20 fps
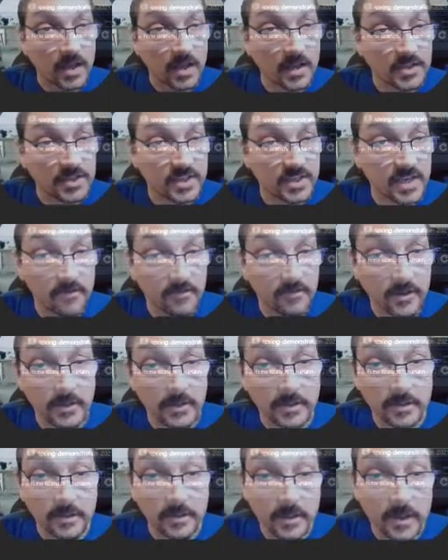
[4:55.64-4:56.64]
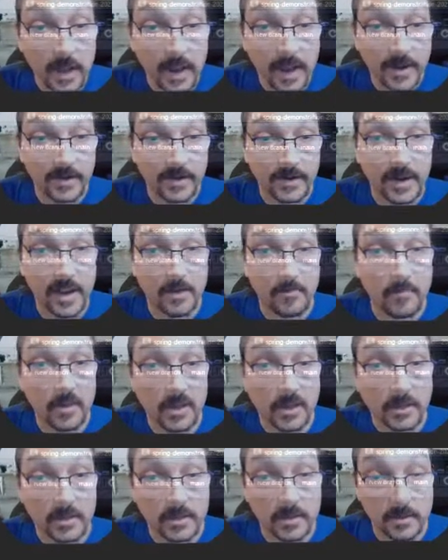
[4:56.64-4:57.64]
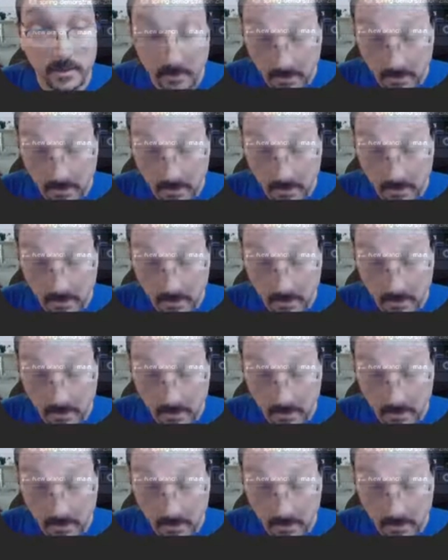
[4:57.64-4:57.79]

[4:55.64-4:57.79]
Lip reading: save it and name it